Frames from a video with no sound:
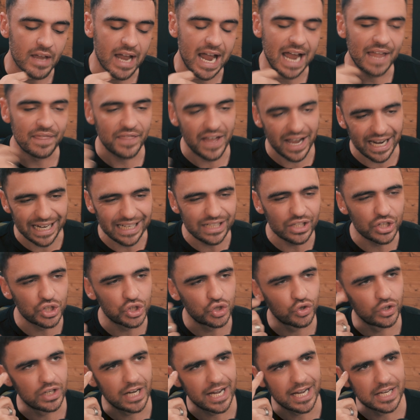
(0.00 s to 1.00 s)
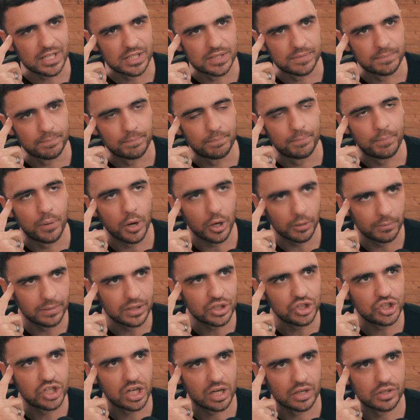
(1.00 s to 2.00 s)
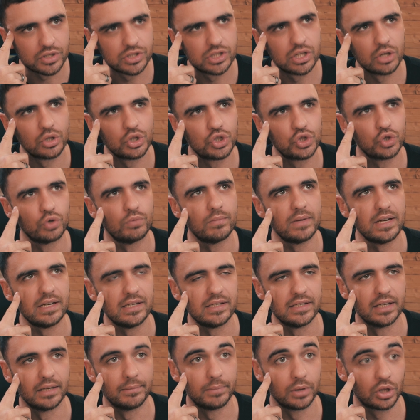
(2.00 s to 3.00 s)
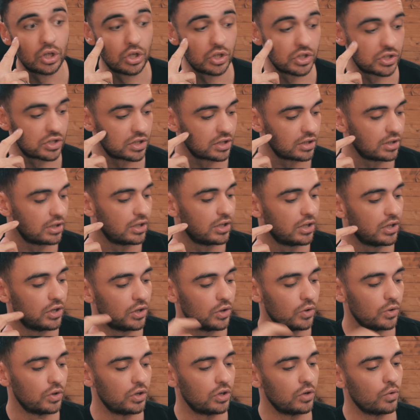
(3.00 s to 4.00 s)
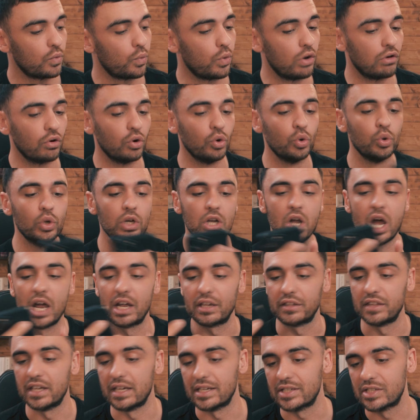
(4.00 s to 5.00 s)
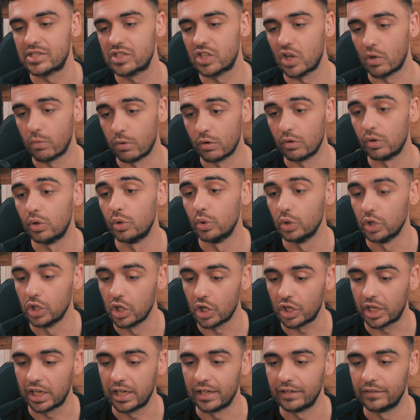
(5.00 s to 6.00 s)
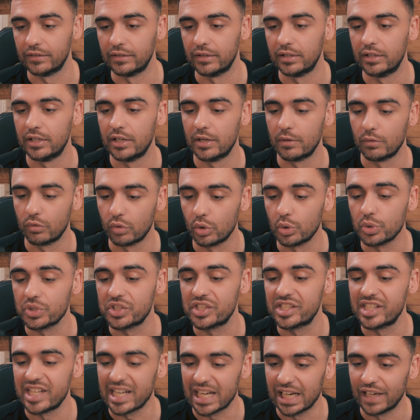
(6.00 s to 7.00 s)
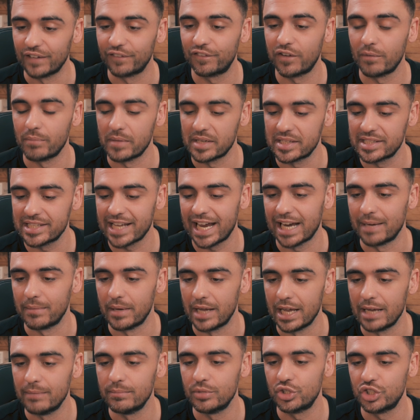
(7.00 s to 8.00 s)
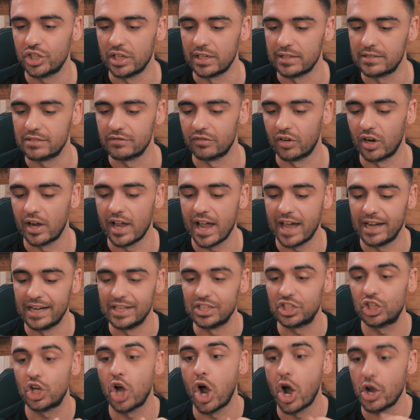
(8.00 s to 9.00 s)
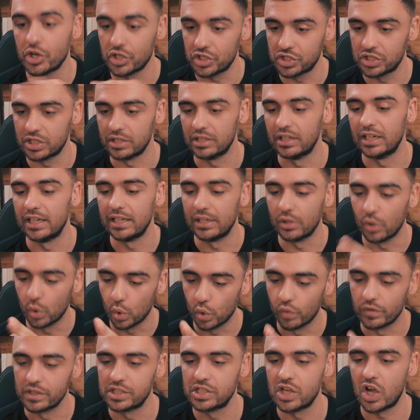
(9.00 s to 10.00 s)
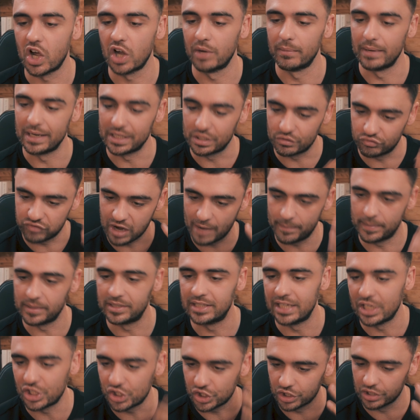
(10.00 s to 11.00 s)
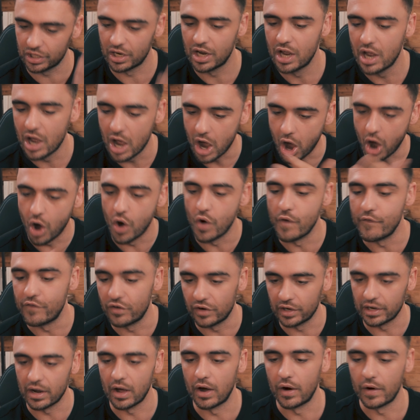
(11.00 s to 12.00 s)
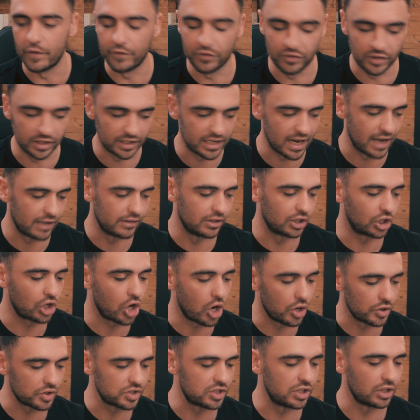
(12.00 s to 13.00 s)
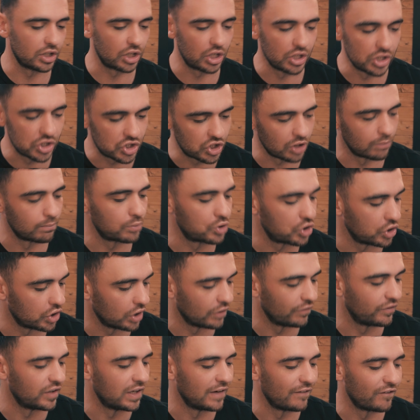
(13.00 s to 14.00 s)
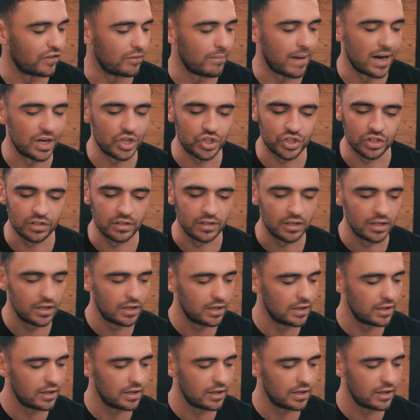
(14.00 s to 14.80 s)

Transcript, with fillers: and that industry has published it on social media because we're all like this. So we're all looking, we're all singing from the same hymn sheet, right? And it's constantly all the time, it's repetition over and over again, the constant consumption of the information.